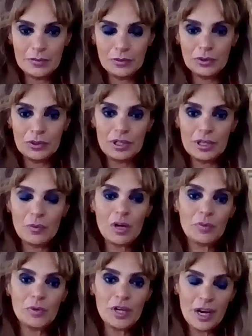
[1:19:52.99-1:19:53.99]
for
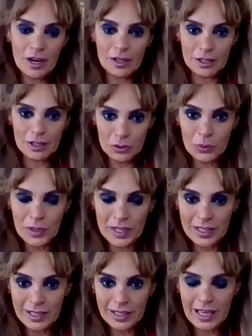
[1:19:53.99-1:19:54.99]
what we are
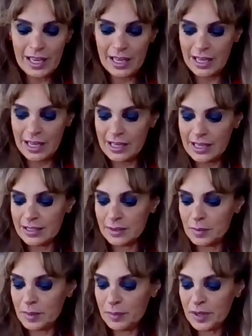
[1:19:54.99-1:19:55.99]
doing
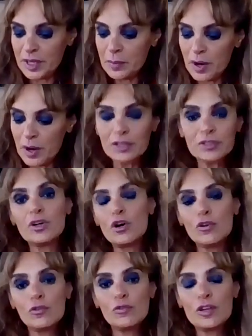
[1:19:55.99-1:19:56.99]
and being part
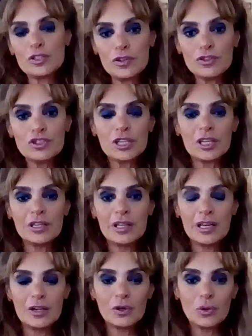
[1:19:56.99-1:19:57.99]
of a
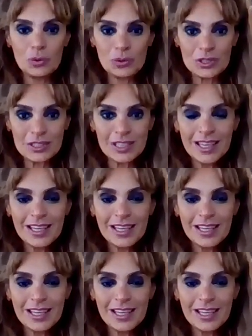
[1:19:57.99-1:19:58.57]
social cause.